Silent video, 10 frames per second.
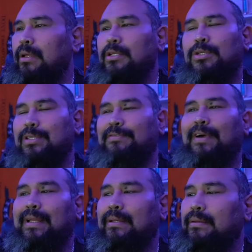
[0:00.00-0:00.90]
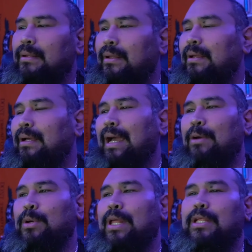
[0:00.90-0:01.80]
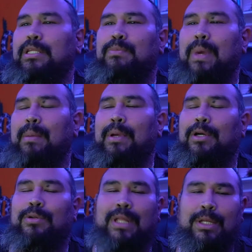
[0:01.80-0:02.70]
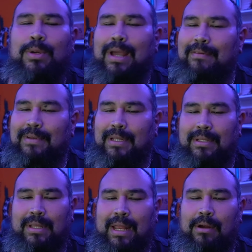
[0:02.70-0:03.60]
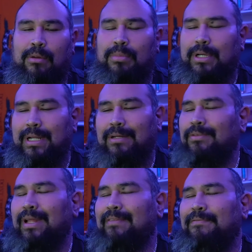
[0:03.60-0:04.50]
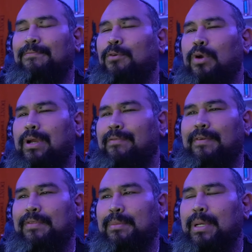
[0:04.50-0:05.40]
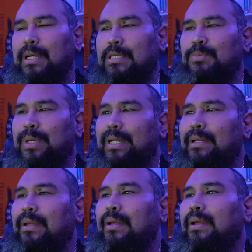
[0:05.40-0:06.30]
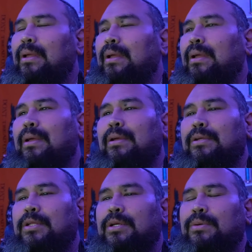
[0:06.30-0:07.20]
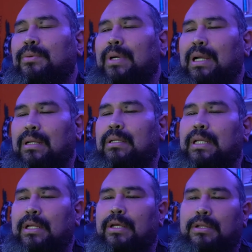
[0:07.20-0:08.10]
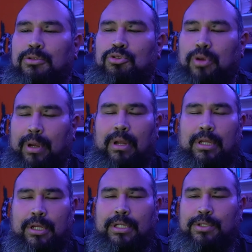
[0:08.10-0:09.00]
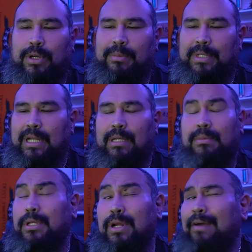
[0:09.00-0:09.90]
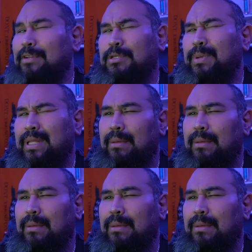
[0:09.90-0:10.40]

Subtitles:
so it's fine. I would rather just buy my own. They do have their own protector for like $40 or $50, but you know, get a good screen protector, but you don't have to spend that